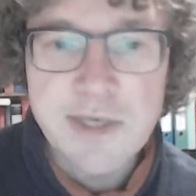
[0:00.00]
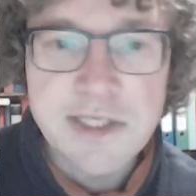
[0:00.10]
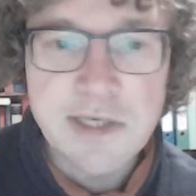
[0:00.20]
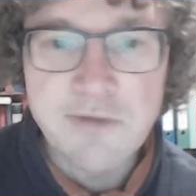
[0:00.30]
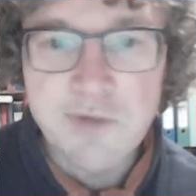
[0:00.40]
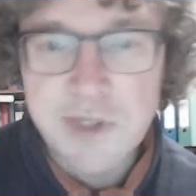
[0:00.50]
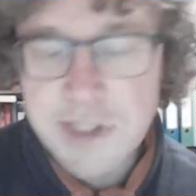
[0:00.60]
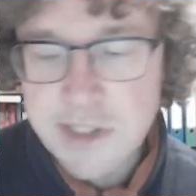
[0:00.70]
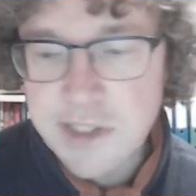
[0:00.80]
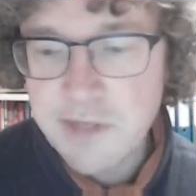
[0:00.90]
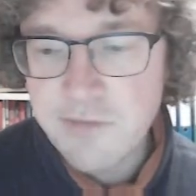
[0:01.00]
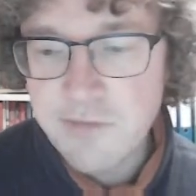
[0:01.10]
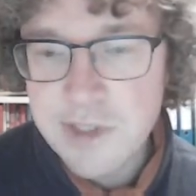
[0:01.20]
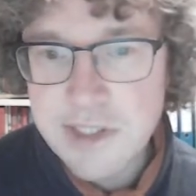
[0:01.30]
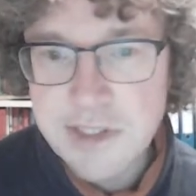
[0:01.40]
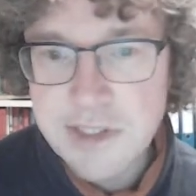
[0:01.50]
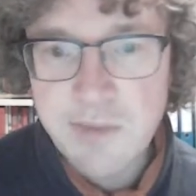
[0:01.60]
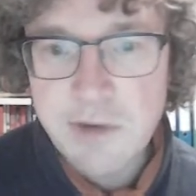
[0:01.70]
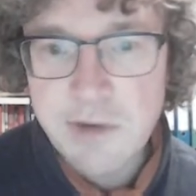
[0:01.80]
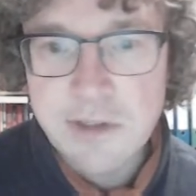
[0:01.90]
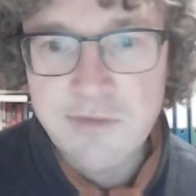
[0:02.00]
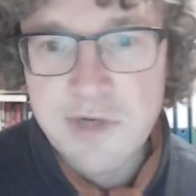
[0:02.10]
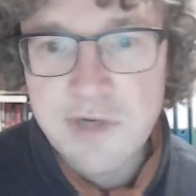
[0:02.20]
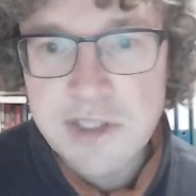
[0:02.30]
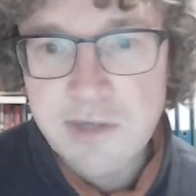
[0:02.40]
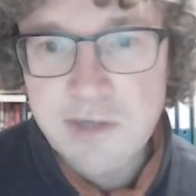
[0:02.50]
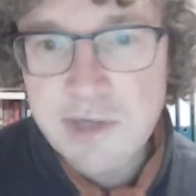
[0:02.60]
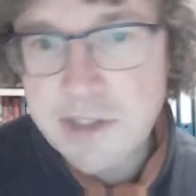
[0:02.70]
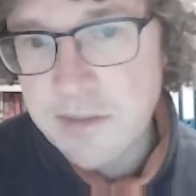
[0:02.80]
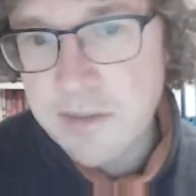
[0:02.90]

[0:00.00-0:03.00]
basically for this partial differential equation.